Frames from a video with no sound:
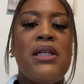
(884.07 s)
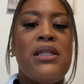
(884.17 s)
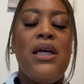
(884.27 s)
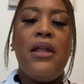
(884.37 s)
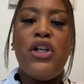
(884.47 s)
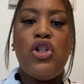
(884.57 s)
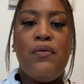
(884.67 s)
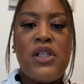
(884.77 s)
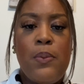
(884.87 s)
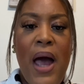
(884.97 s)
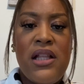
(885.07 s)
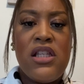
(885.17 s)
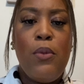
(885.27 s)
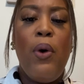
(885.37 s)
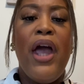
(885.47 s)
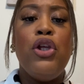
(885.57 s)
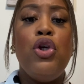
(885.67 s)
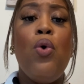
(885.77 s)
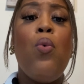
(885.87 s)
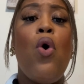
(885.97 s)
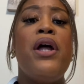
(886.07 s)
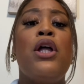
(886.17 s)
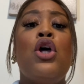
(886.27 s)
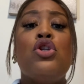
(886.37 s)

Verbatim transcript: see that you're responsible and you want